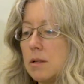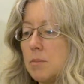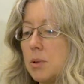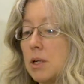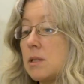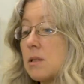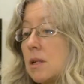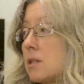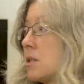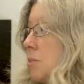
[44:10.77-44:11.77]
but I just
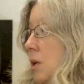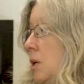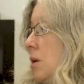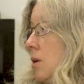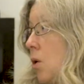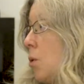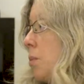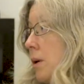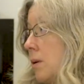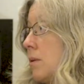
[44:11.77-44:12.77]
like to be open